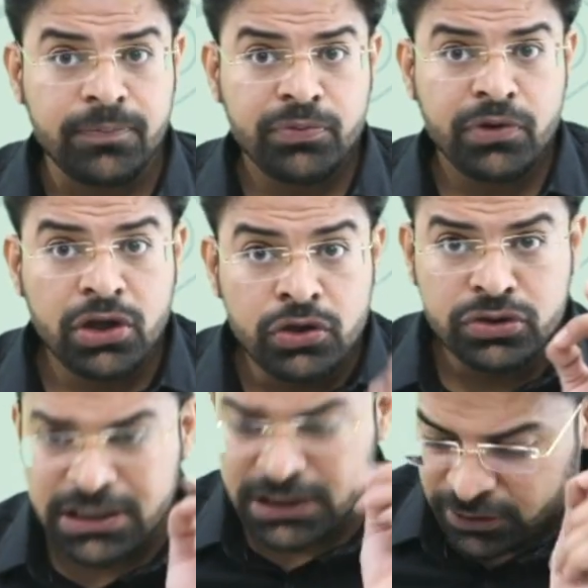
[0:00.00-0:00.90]
using
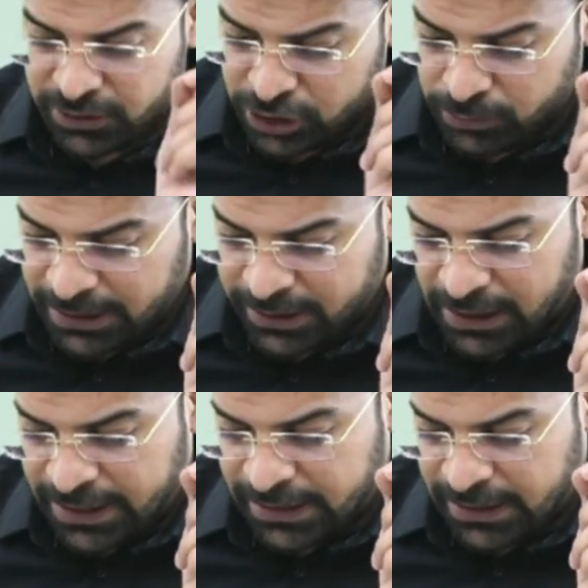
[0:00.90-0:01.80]
the trigonometric
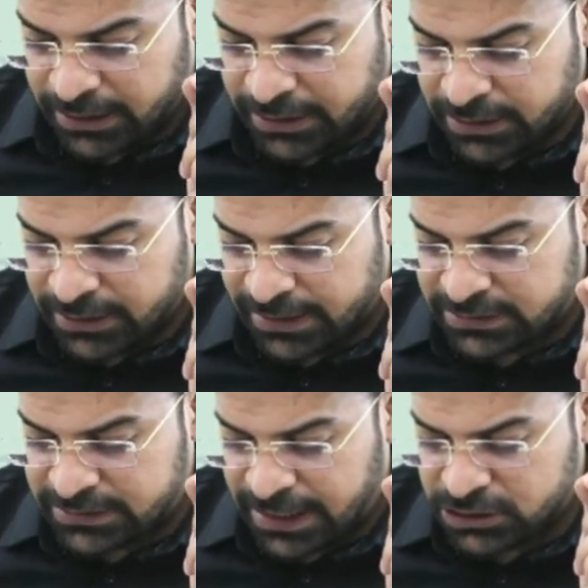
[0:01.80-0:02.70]
identity that
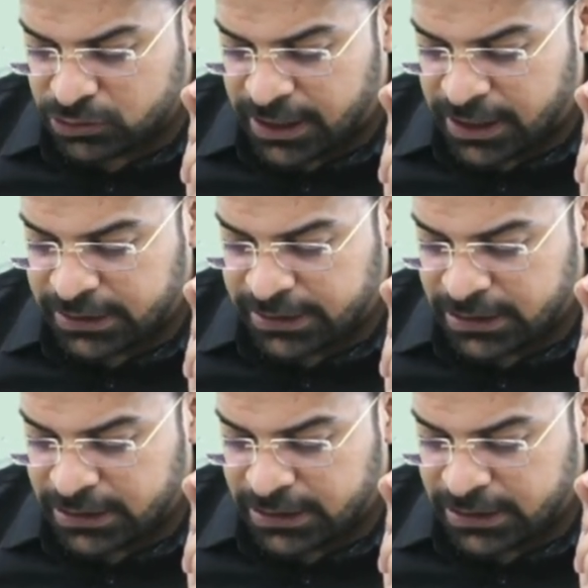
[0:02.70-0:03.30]
sin square theta